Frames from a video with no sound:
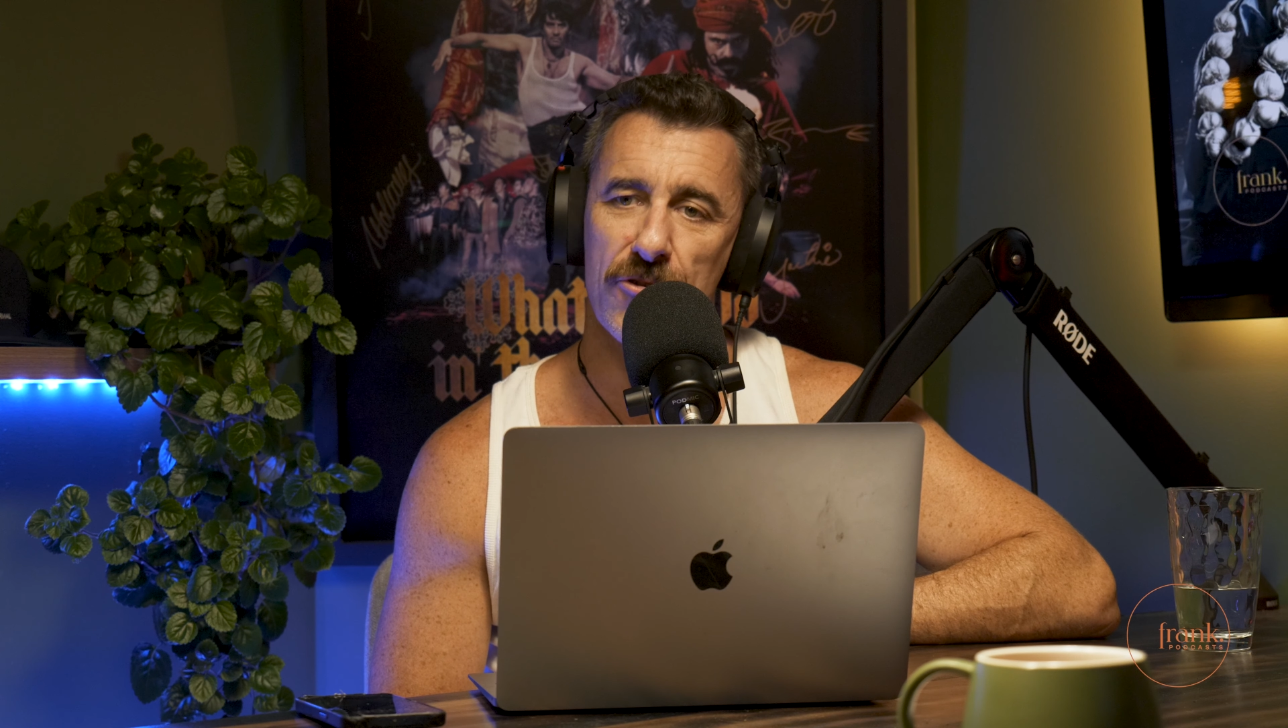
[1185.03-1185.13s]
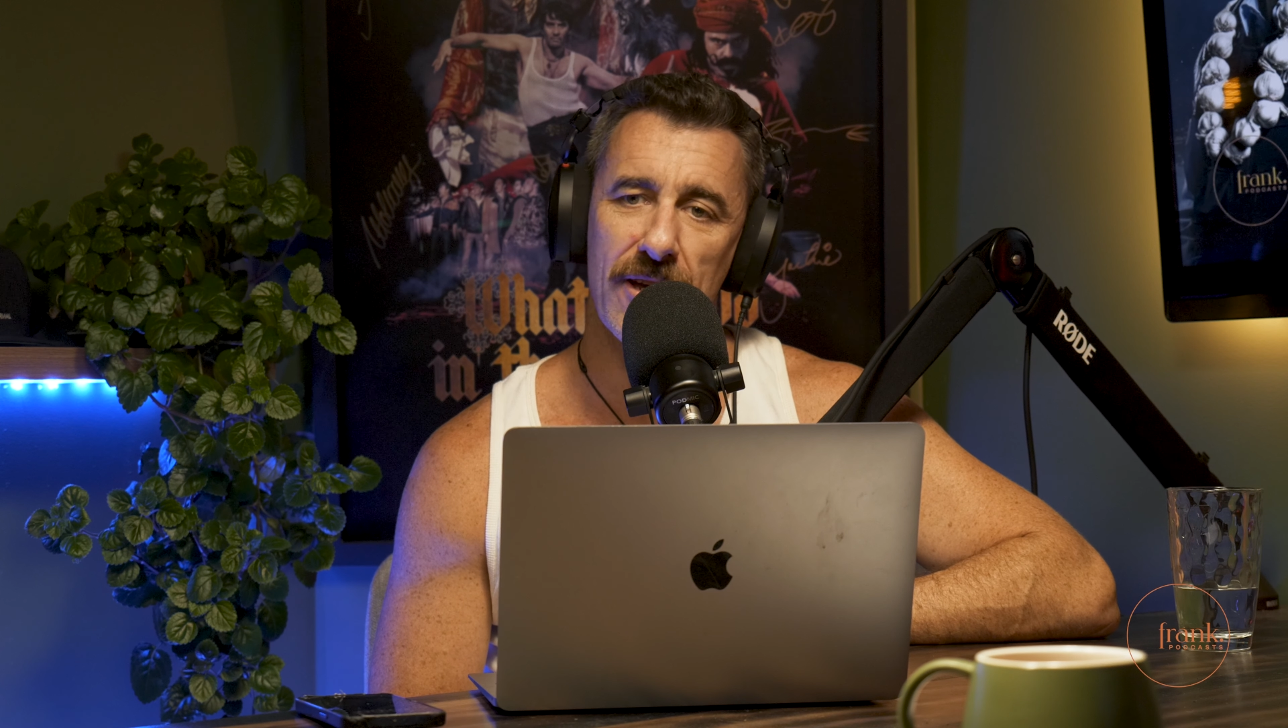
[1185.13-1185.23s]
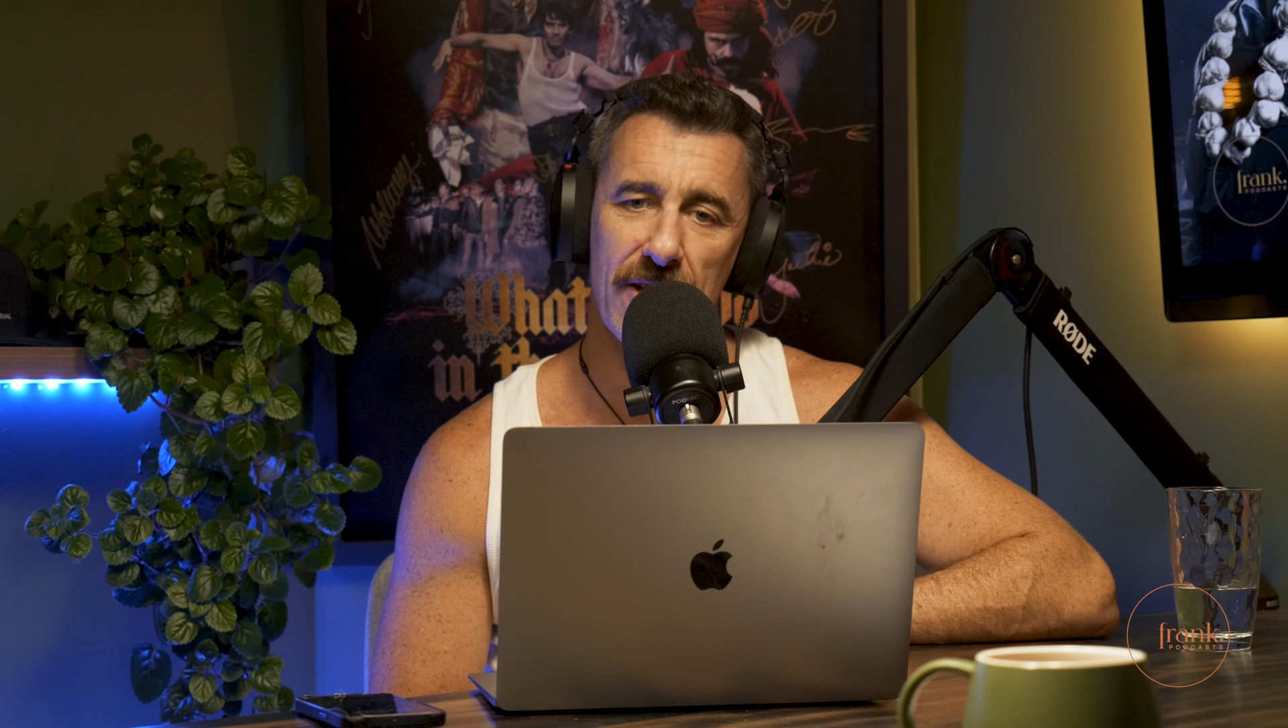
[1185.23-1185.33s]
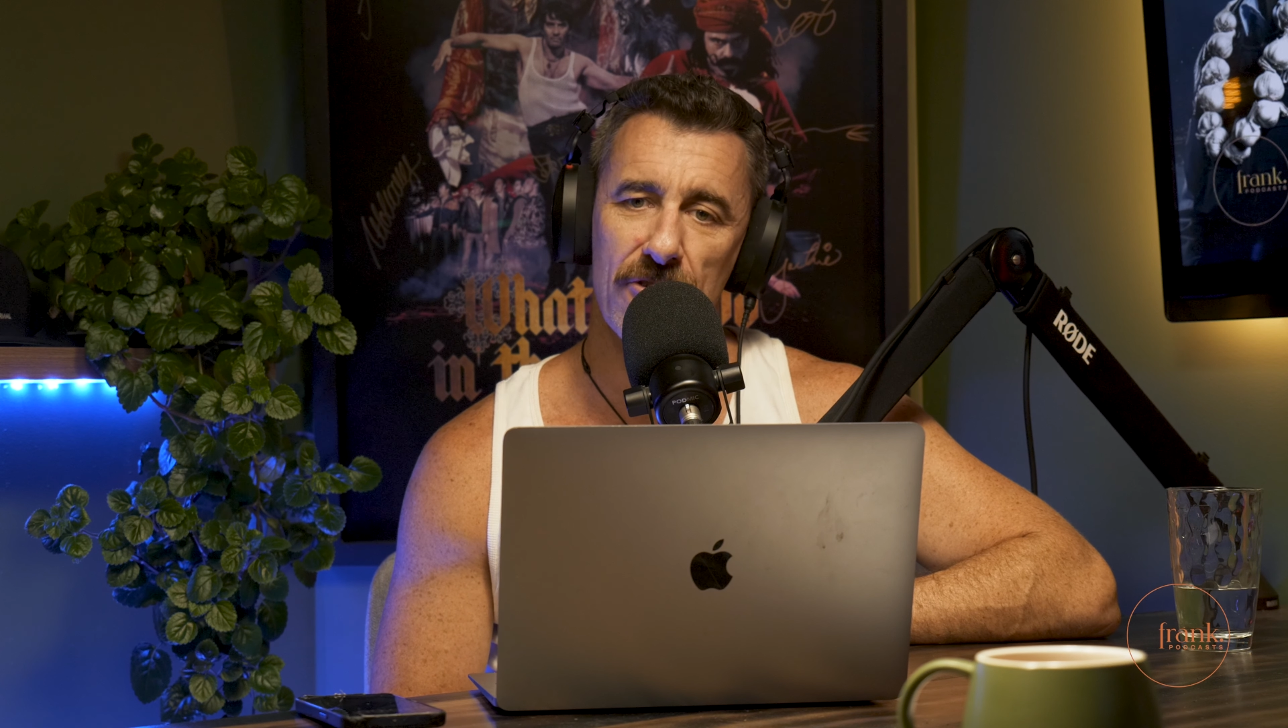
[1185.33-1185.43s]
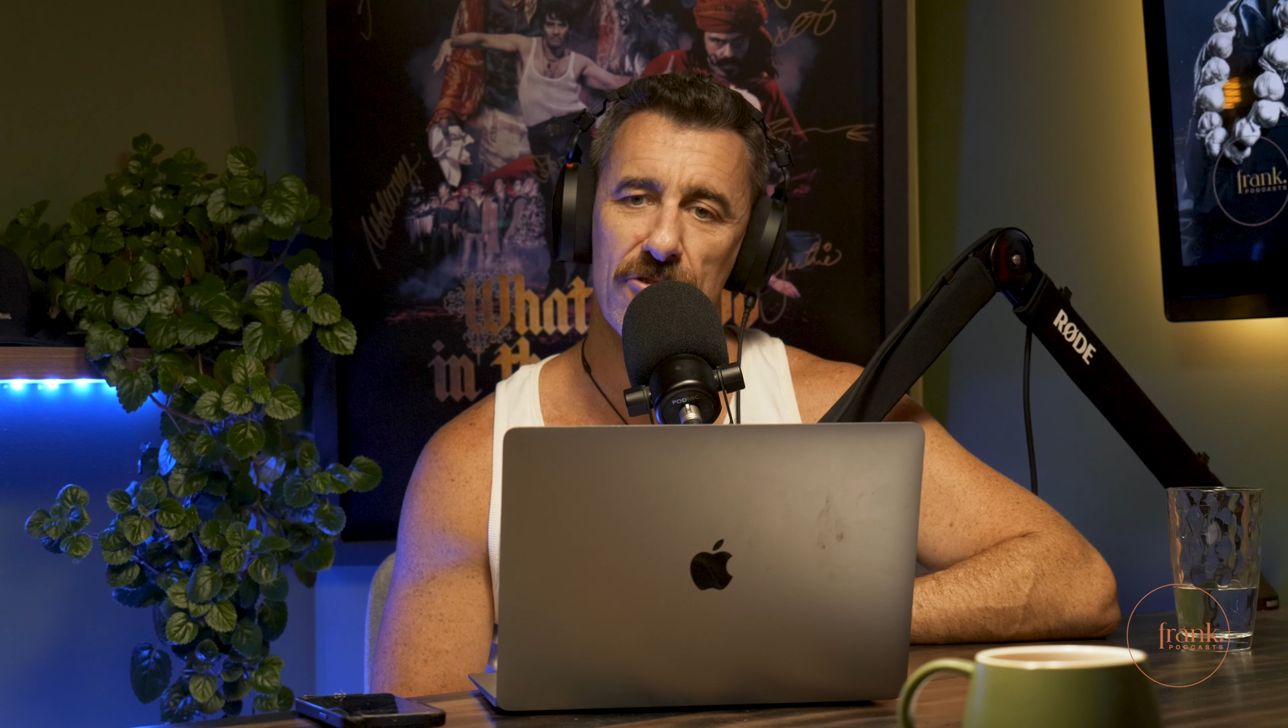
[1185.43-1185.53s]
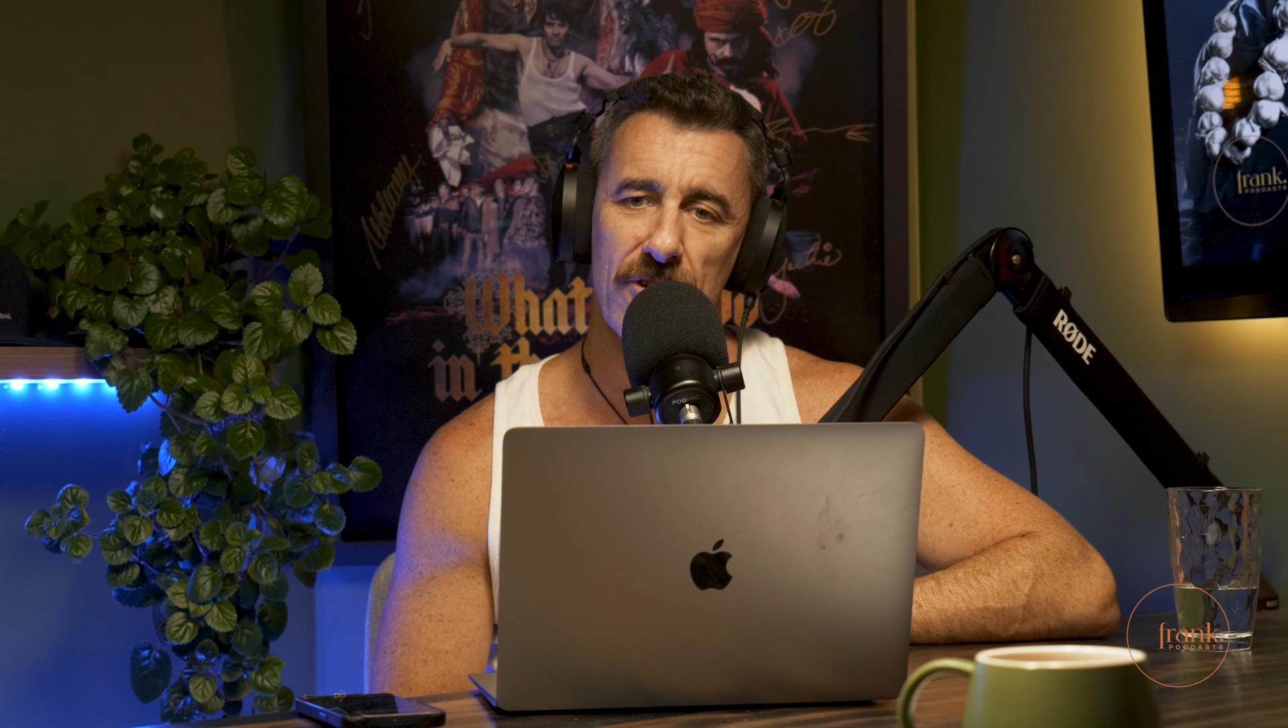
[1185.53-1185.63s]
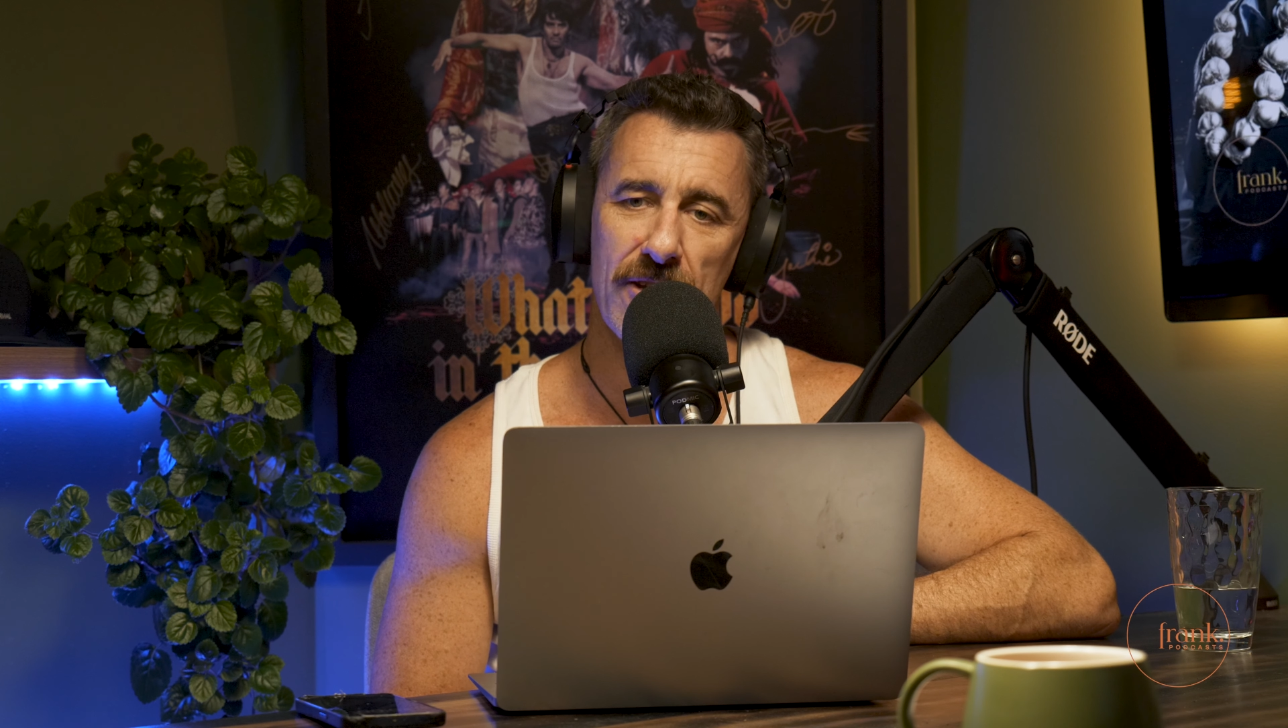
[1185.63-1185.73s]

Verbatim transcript: singers